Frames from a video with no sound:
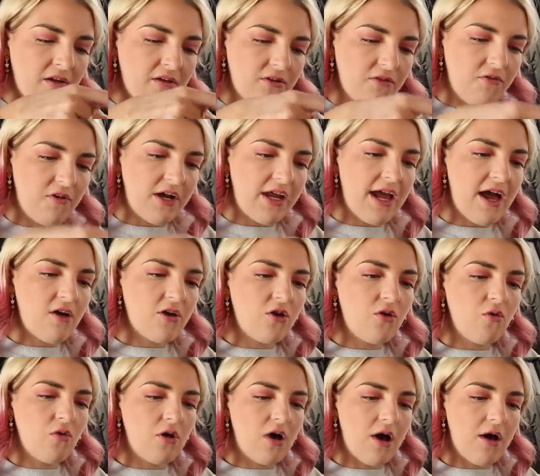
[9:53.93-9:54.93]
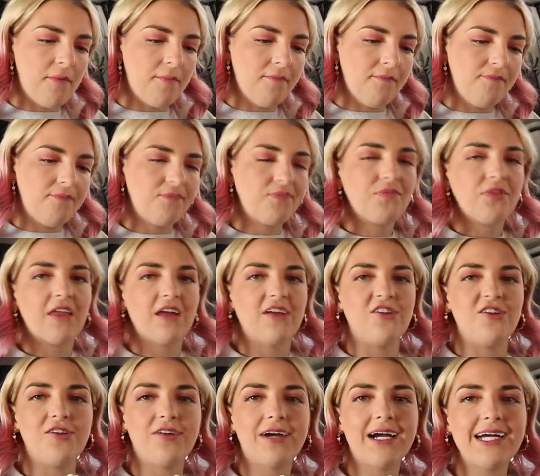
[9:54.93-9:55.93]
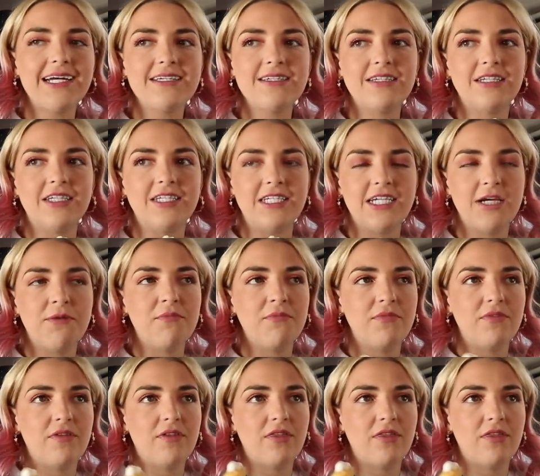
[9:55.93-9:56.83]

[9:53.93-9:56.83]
It's funny how you, do you guys dip